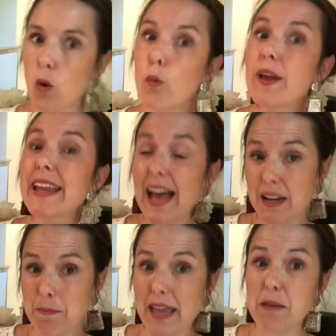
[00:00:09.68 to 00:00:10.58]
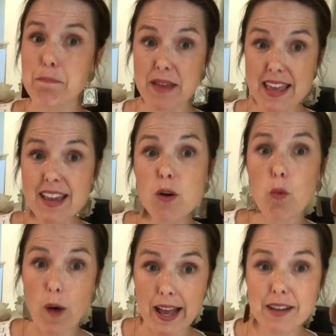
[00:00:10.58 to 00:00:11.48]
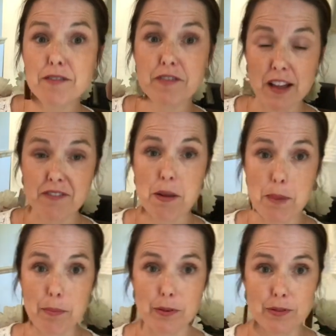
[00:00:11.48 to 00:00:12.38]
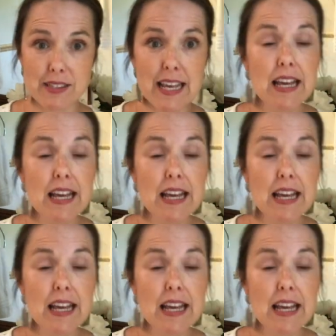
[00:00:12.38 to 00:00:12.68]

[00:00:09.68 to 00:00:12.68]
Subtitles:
We gotta make big, white, fluffy bubbles.